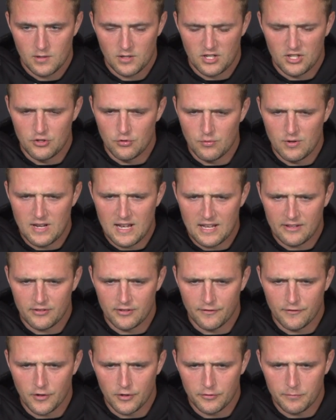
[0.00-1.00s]
Can you re-ask
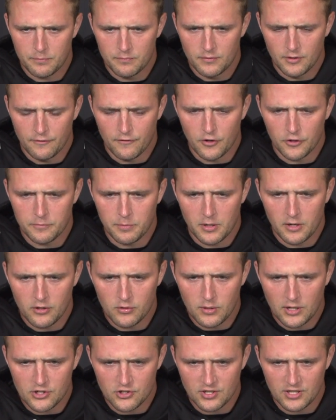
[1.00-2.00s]
the first part of the
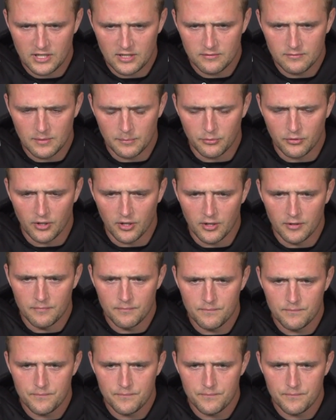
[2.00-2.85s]
question again? I'm sorry.